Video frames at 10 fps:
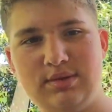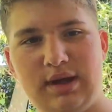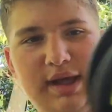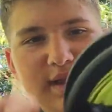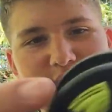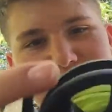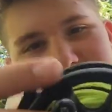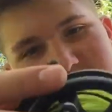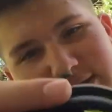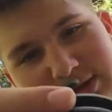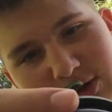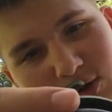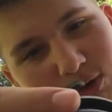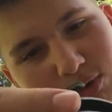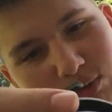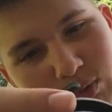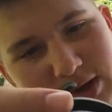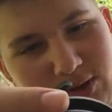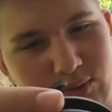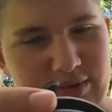I it is called
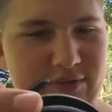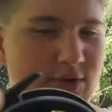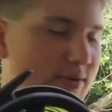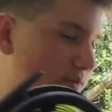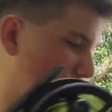White River.